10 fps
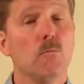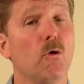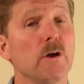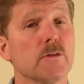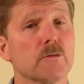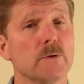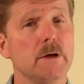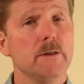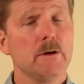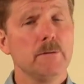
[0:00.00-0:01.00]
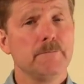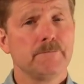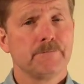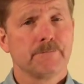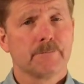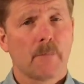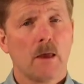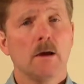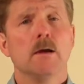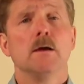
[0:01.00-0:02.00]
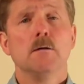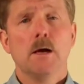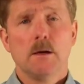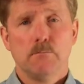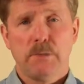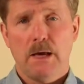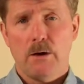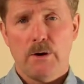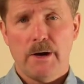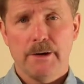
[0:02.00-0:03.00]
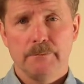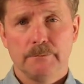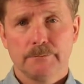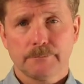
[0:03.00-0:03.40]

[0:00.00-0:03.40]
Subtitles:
Point 3, though, plow on.